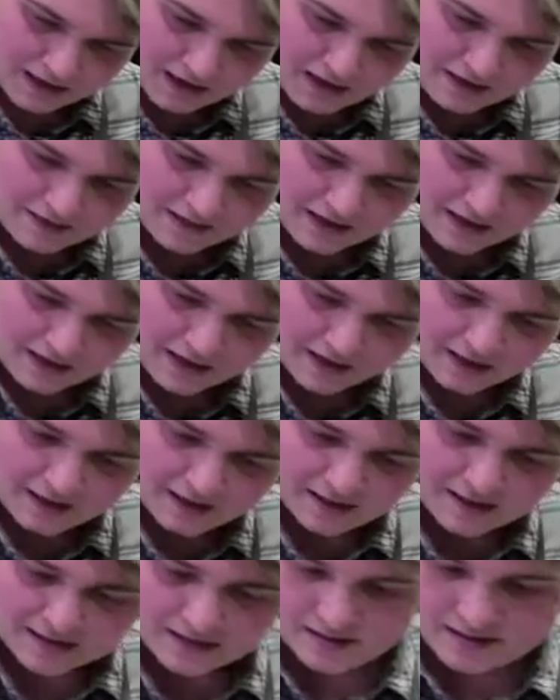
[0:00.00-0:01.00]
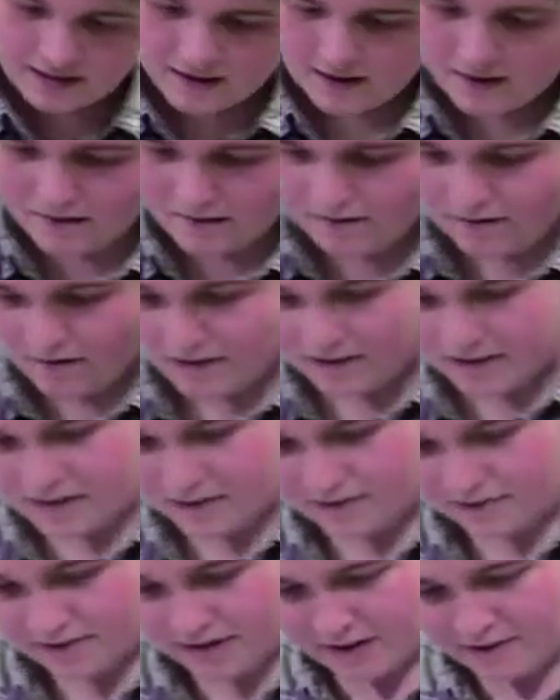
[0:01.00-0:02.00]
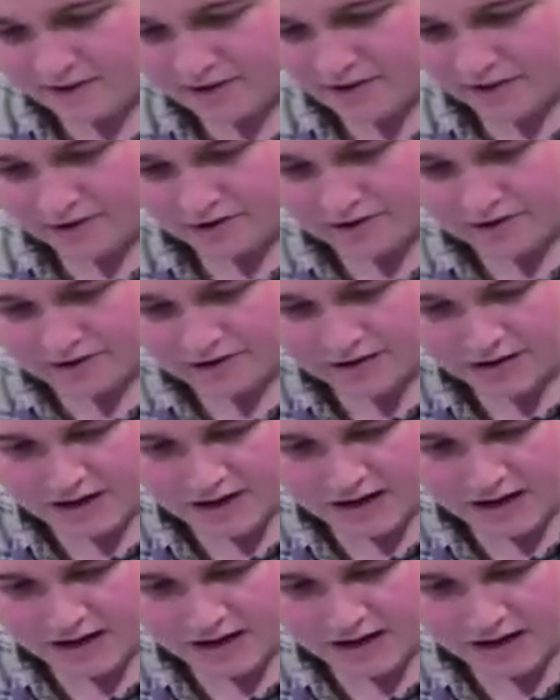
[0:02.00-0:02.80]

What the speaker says: And the heat is relatively vigorous,